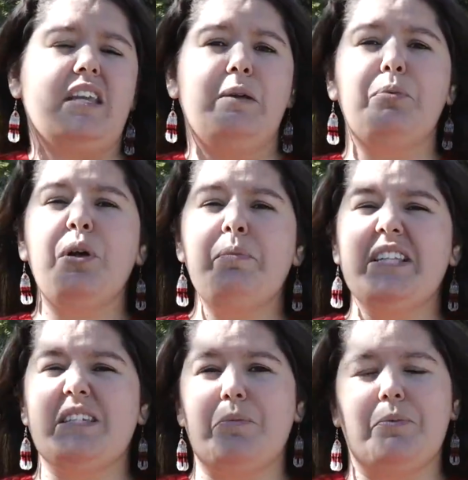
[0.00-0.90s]

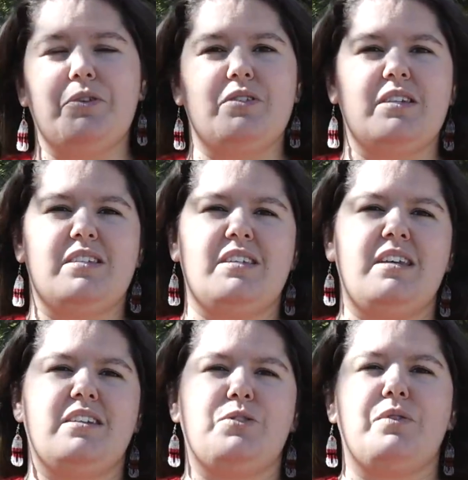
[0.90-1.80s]
employment. Some people use it to stay
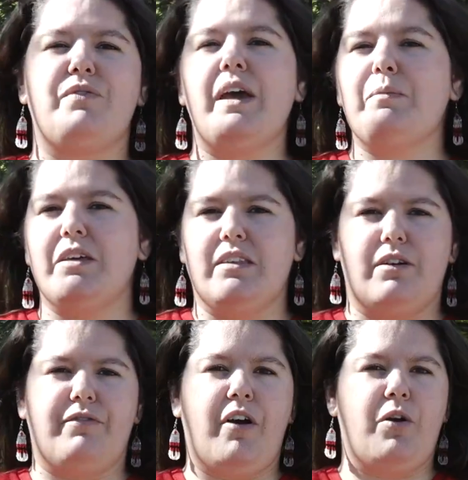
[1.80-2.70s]
in touch with family that
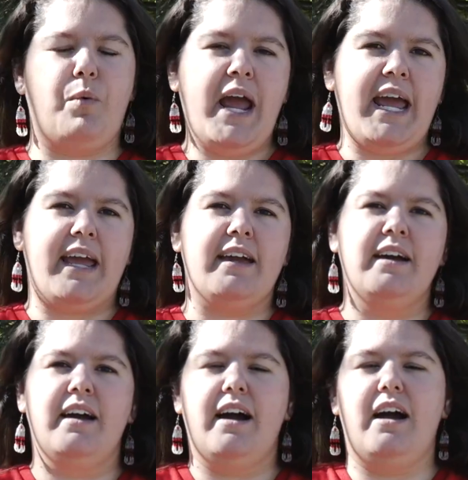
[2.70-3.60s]
are far away.
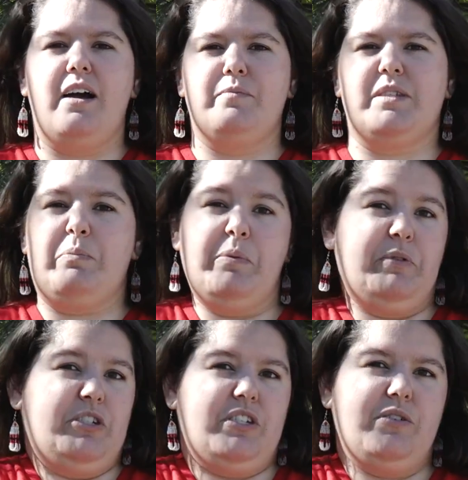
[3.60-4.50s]
Some
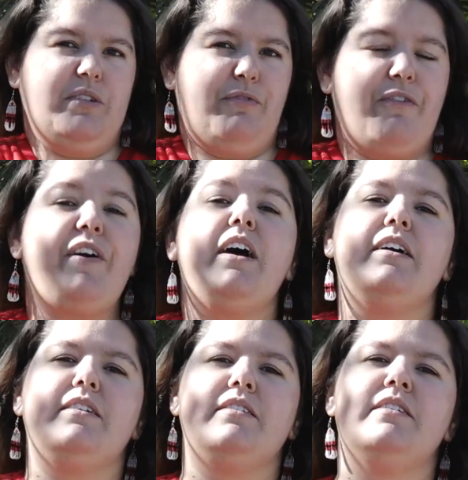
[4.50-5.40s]
people just use it for
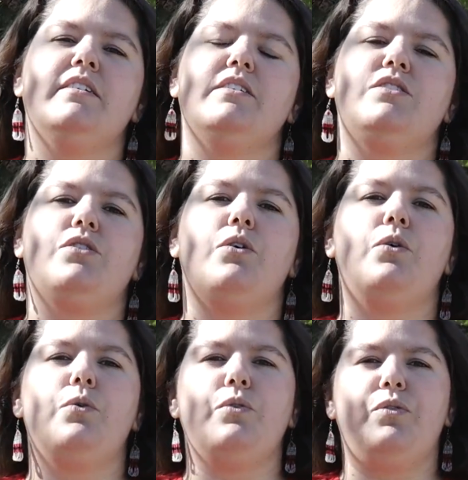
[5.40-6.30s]
fun.
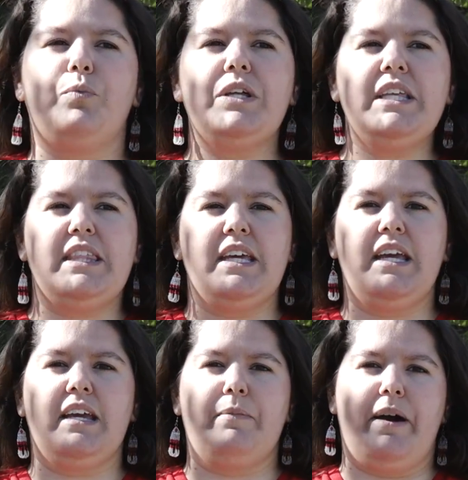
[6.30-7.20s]
So really
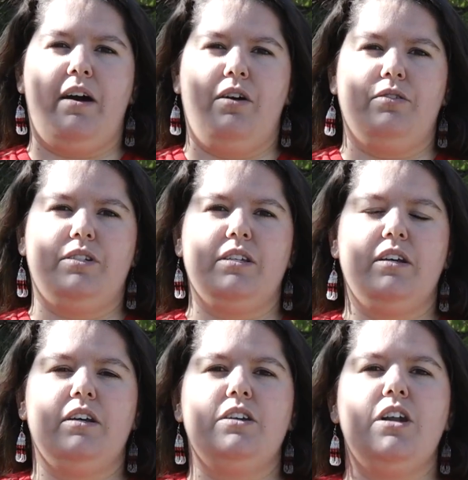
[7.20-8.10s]
thinking about
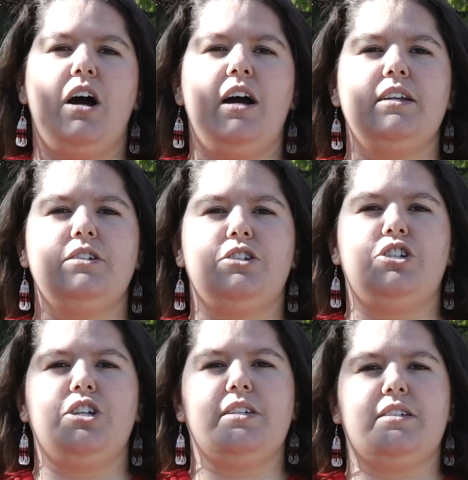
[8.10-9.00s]
not
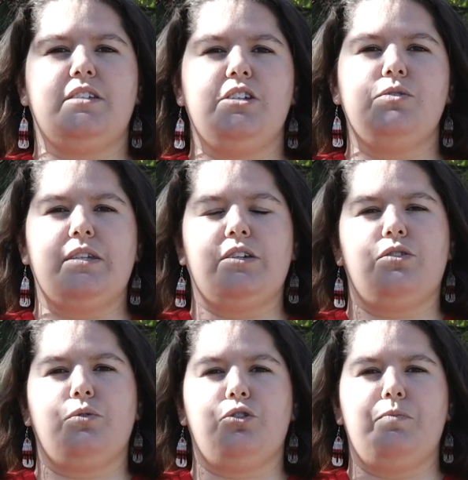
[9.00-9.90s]
just using
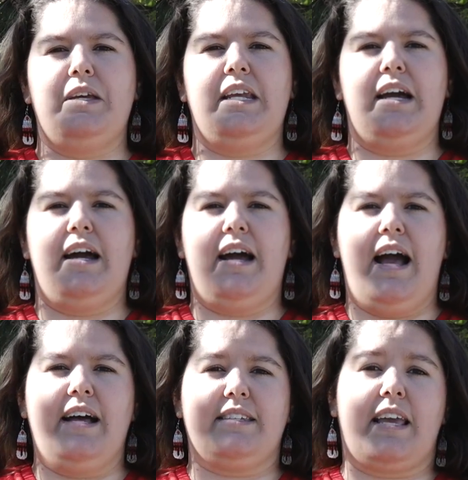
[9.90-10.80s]
social media
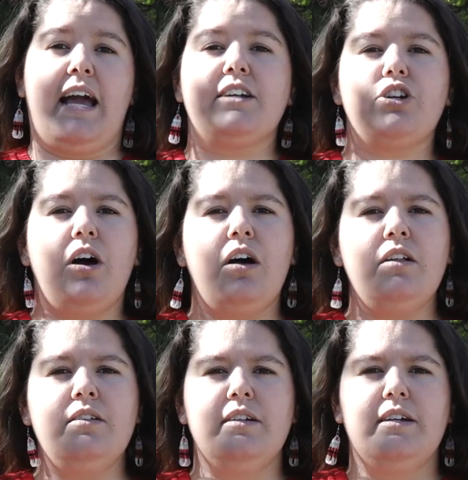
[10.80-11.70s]
as a
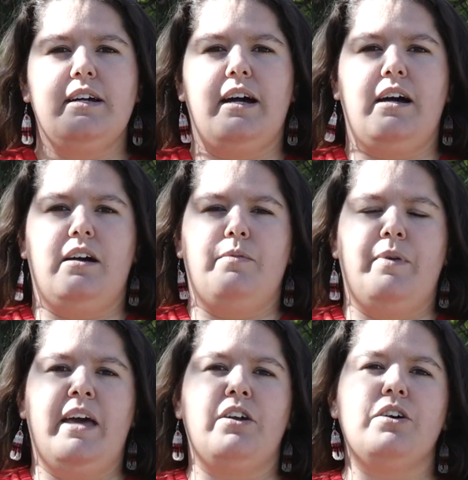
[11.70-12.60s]
catch-all,
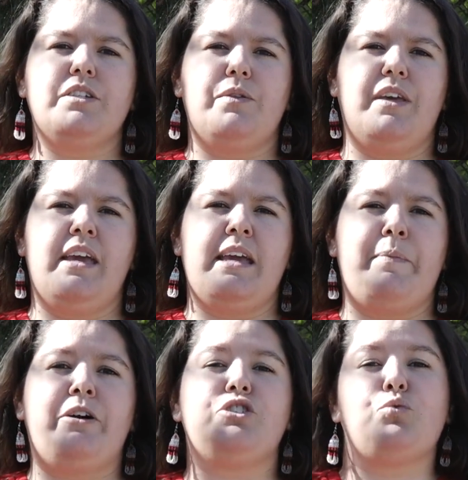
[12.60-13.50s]
and also thinking
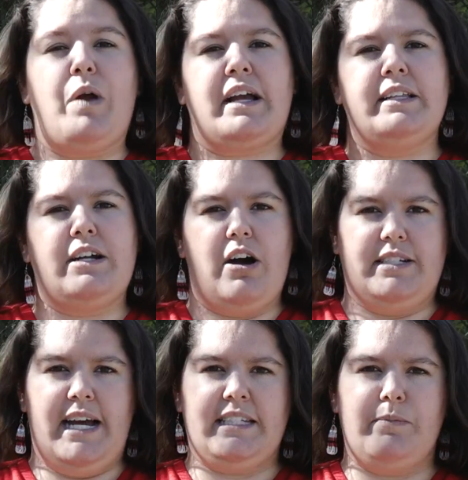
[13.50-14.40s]
about directly
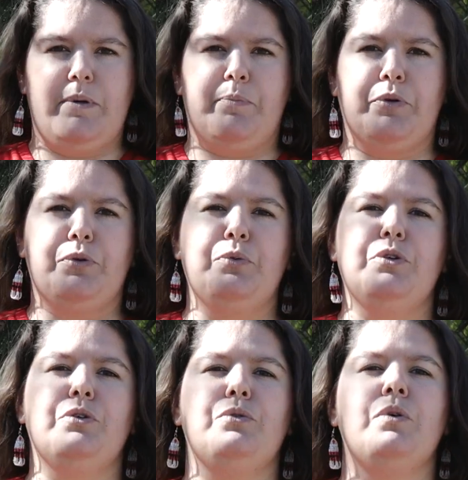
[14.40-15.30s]
contacting people who
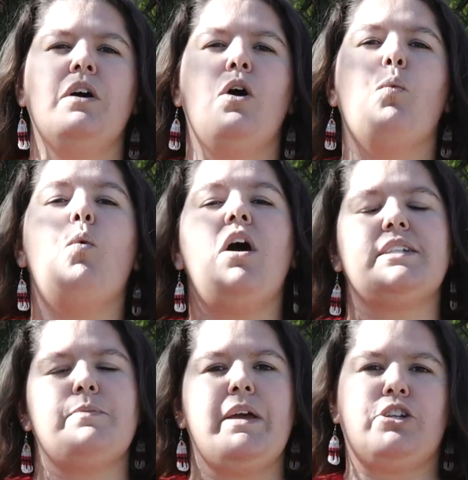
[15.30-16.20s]
you want
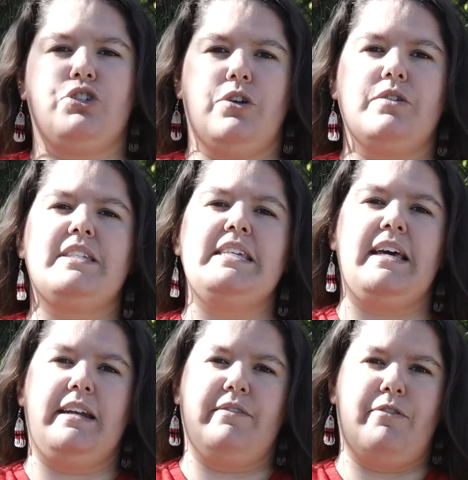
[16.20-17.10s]
to make sure see
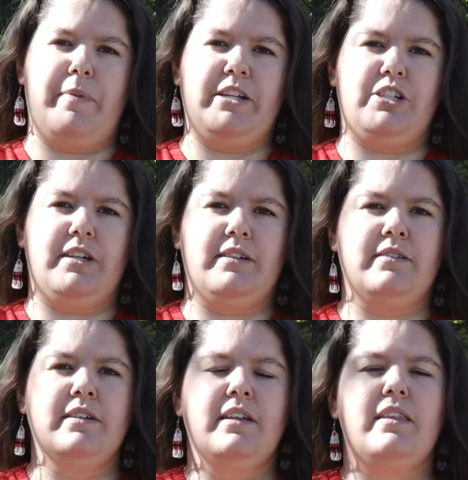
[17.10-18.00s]
that
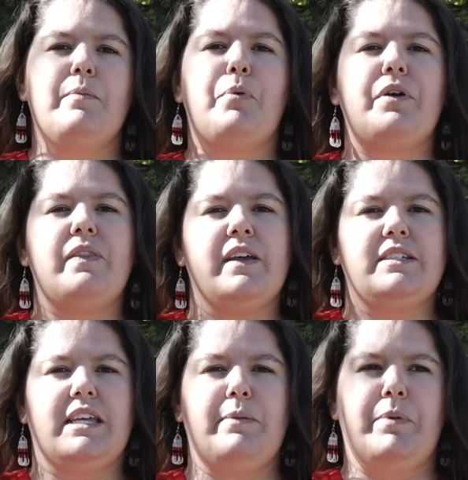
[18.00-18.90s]
information. The important thing
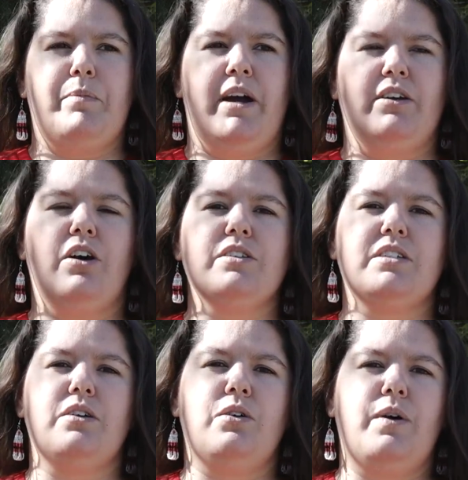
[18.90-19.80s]
to keep in mind
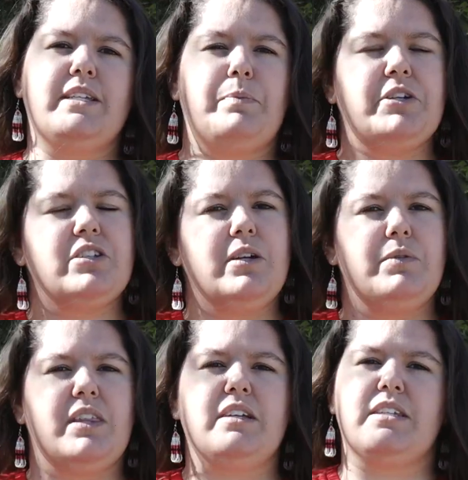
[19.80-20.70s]
also, especially
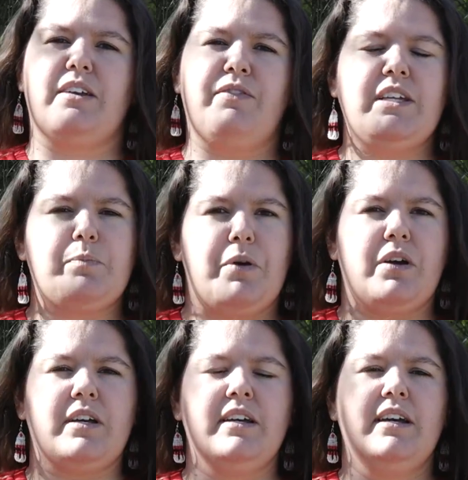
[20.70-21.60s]
with things like
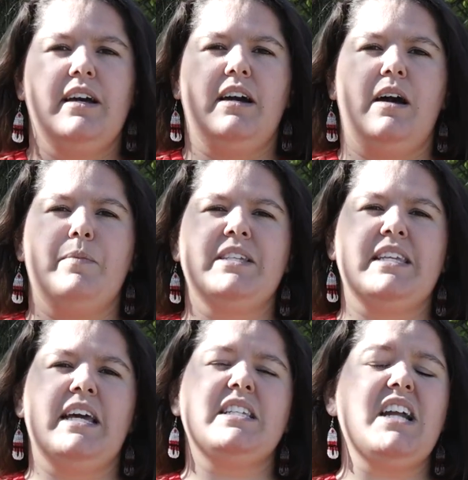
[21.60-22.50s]
Facebook, is
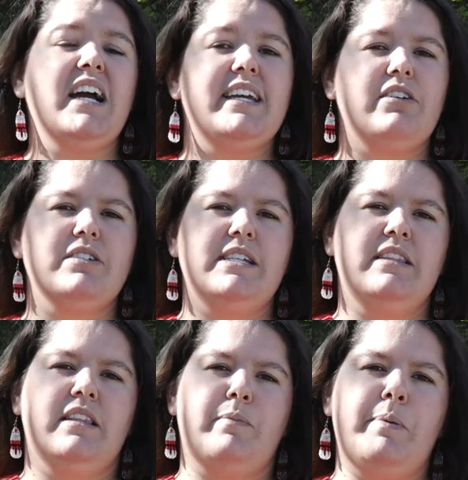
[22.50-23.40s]
that it's not
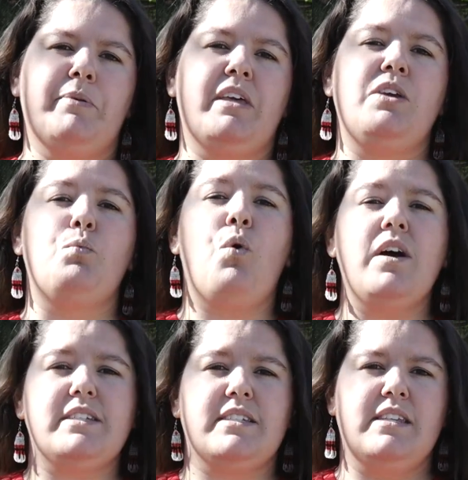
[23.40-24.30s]
guaranteed that the people that you
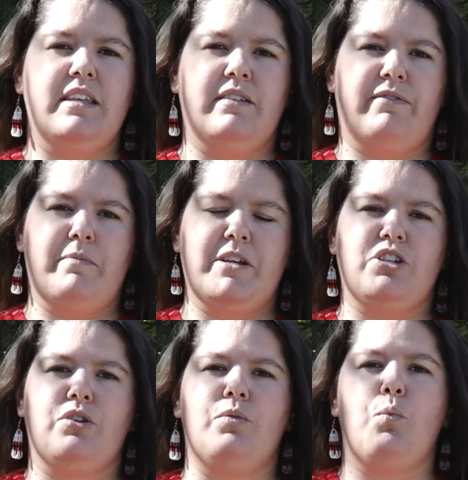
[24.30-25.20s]
want to see the
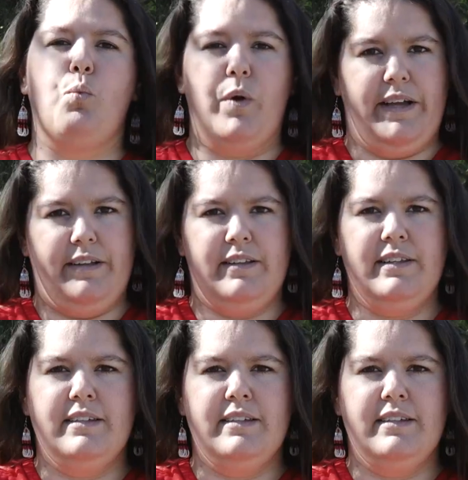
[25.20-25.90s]
information will.